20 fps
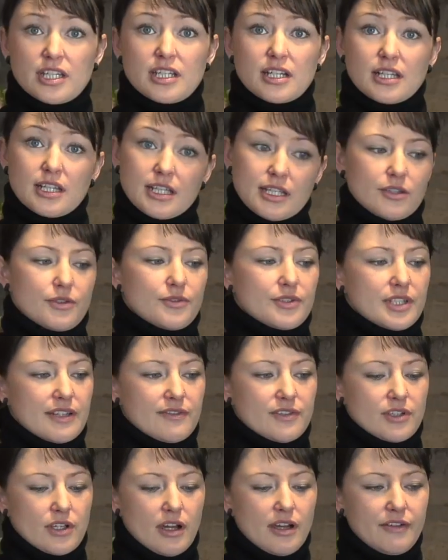to clean those
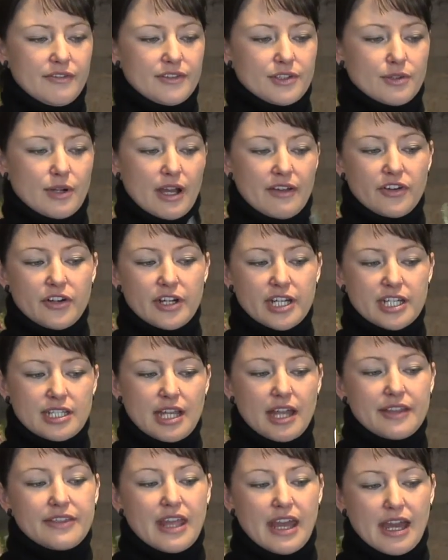leaves off. So I've already
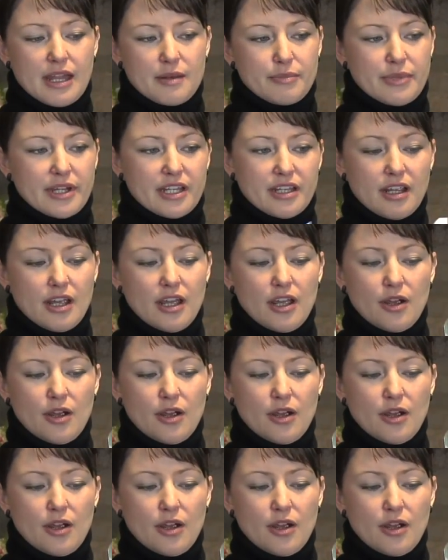done that, but